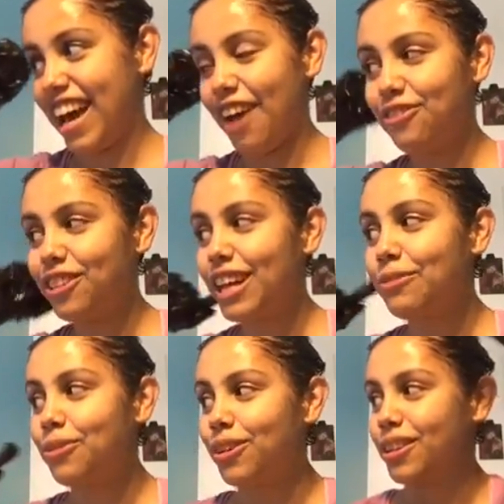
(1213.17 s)
I feel
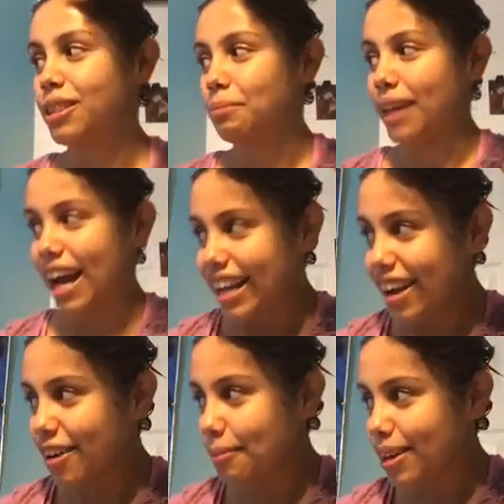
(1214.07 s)
like the black
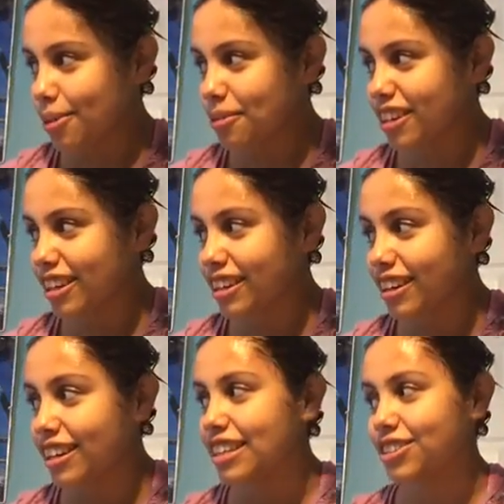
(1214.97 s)
hair in my normal
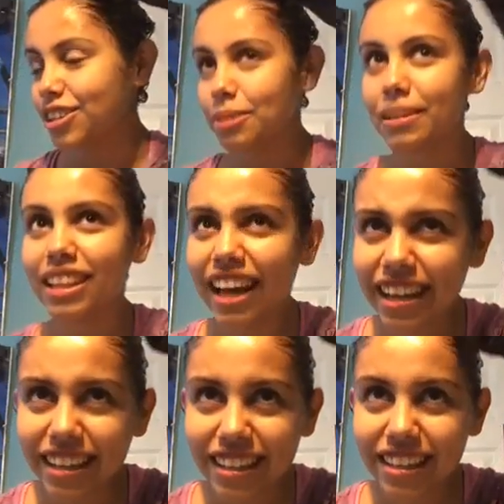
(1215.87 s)
hair is gonna be
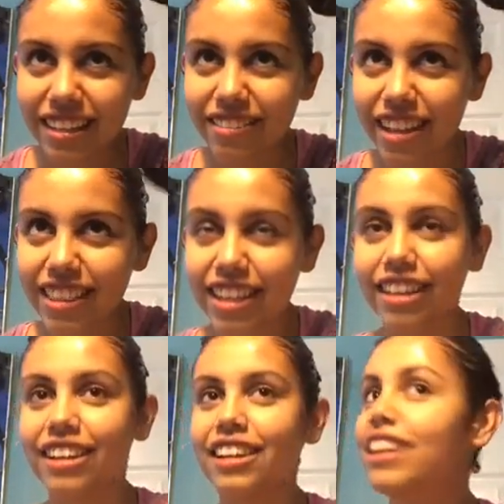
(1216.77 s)
light, right
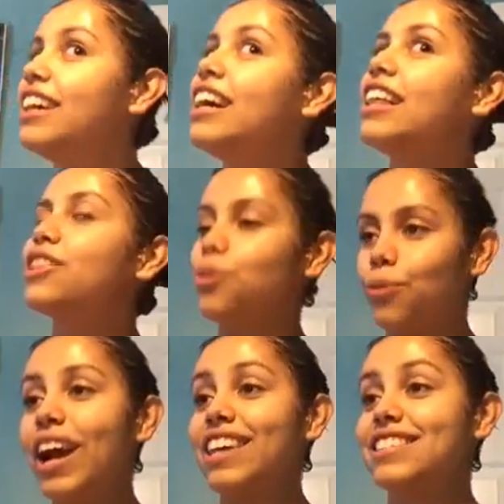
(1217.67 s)
there. The
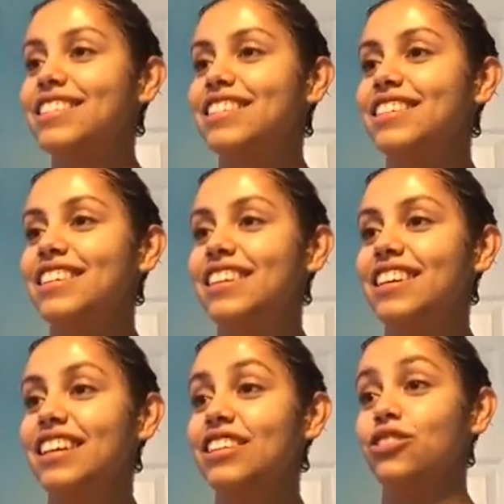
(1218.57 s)
rest
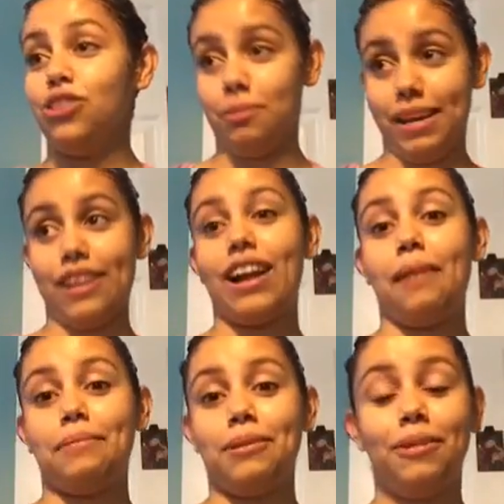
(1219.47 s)
is gonna be
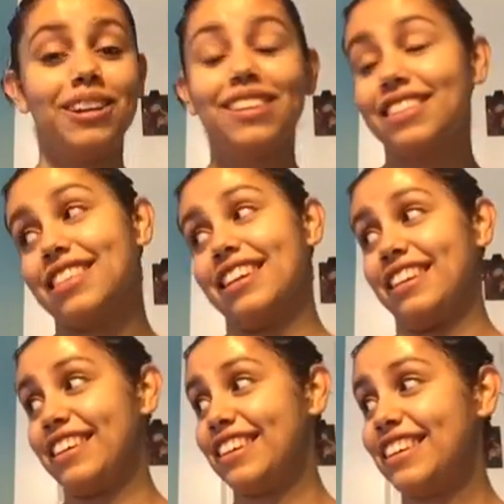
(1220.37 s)
crappy. What do you think?